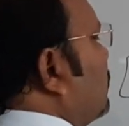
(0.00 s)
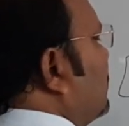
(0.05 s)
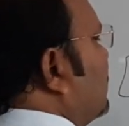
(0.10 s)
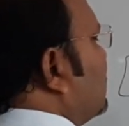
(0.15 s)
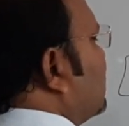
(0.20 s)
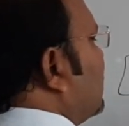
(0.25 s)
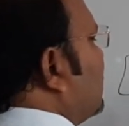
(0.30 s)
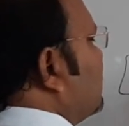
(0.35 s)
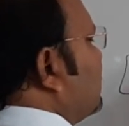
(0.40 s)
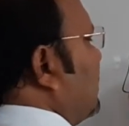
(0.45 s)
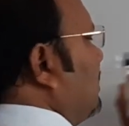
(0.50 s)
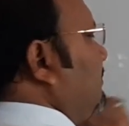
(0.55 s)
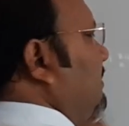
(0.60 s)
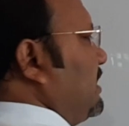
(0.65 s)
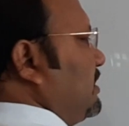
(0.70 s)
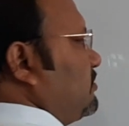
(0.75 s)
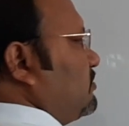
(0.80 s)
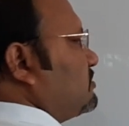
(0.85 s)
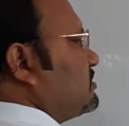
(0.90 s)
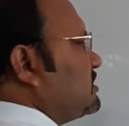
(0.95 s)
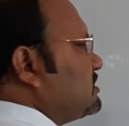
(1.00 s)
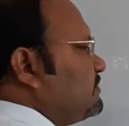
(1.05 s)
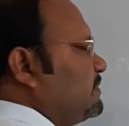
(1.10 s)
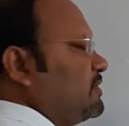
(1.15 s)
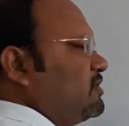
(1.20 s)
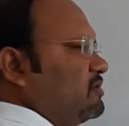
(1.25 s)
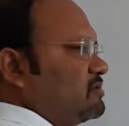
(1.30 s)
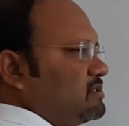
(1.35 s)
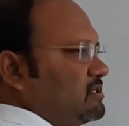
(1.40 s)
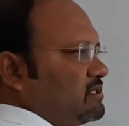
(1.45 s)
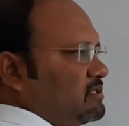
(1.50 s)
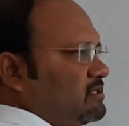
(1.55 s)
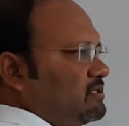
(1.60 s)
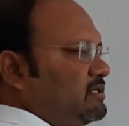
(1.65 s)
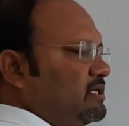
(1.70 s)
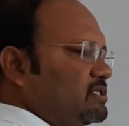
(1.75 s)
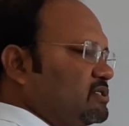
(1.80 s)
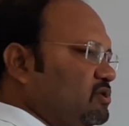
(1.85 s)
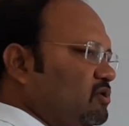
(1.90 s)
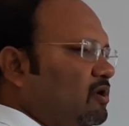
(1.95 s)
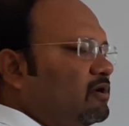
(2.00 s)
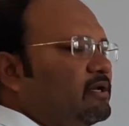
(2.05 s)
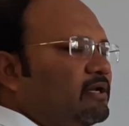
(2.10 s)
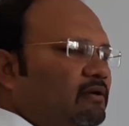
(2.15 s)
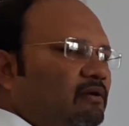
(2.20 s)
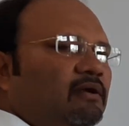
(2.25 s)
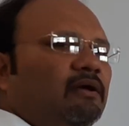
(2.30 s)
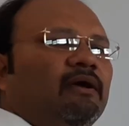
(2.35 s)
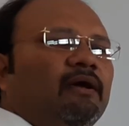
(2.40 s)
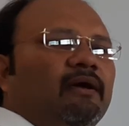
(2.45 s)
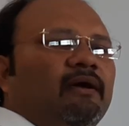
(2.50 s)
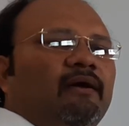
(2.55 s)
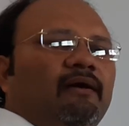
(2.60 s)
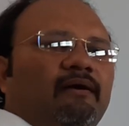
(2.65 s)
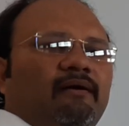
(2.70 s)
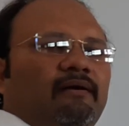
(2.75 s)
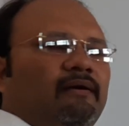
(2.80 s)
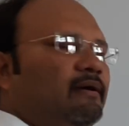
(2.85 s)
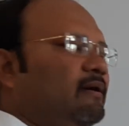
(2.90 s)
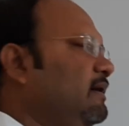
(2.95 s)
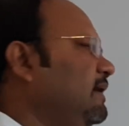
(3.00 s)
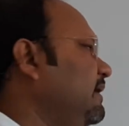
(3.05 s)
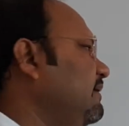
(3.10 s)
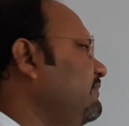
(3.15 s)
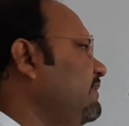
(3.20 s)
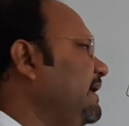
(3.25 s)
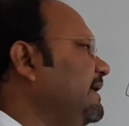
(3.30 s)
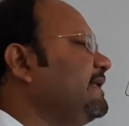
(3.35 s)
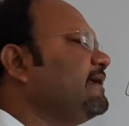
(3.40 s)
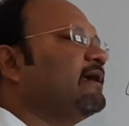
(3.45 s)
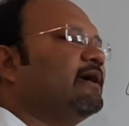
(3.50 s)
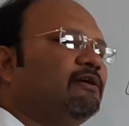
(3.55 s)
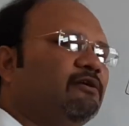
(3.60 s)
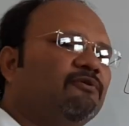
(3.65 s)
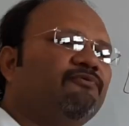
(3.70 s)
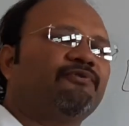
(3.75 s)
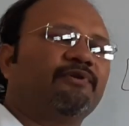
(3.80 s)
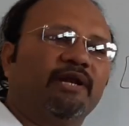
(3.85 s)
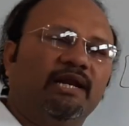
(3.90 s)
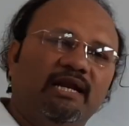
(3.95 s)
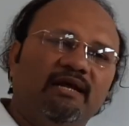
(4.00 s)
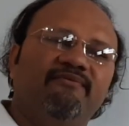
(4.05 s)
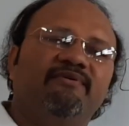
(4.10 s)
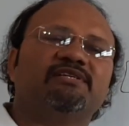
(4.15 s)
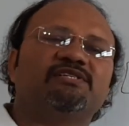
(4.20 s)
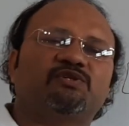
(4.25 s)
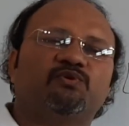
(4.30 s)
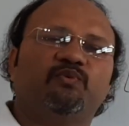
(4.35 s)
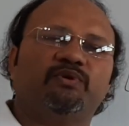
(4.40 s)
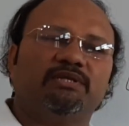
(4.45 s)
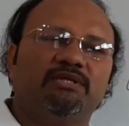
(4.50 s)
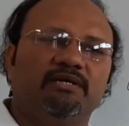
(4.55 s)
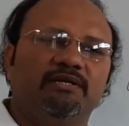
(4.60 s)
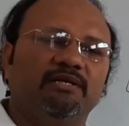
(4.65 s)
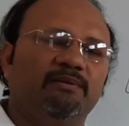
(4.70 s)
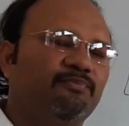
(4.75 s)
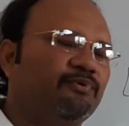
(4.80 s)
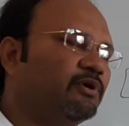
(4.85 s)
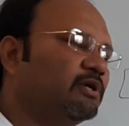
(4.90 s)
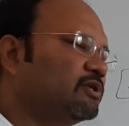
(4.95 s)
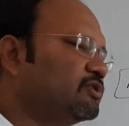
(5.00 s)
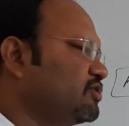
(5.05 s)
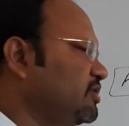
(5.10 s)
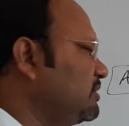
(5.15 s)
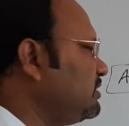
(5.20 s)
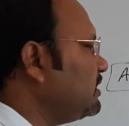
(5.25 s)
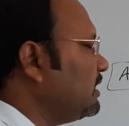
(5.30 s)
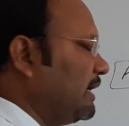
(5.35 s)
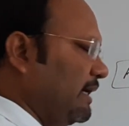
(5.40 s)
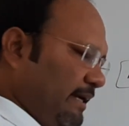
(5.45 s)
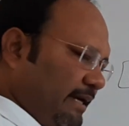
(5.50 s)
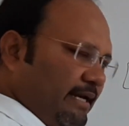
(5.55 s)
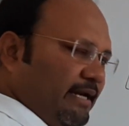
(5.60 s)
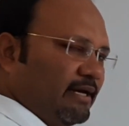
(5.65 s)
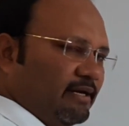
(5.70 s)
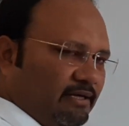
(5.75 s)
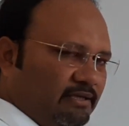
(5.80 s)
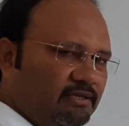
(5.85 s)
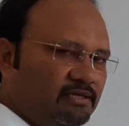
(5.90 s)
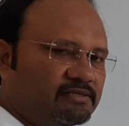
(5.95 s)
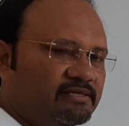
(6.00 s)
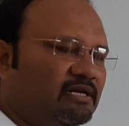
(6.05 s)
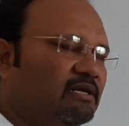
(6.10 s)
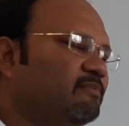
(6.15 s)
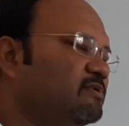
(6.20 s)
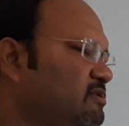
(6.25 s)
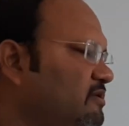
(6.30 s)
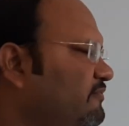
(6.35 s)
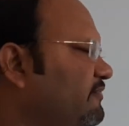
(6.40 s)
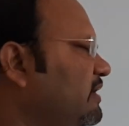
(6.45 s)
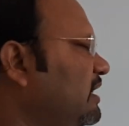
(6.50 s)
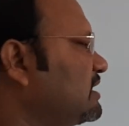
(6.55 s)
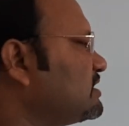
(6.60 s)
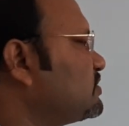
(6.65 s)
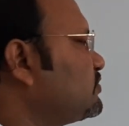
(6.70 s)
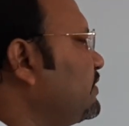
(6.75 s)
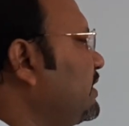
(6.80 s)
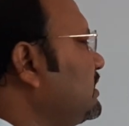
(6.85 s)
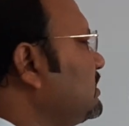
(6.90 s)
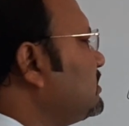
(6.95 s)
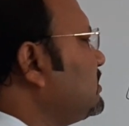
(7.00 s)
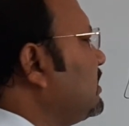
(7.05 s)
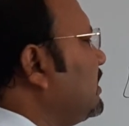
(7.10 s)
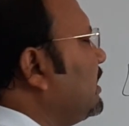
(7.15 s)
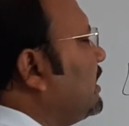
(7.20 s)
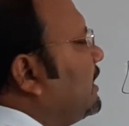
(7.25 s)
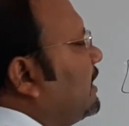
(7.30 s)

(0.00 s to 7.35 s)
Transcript: to discuss amitosis because it does not have any kind of relevance with the reproduction here in the syllabus of class 12.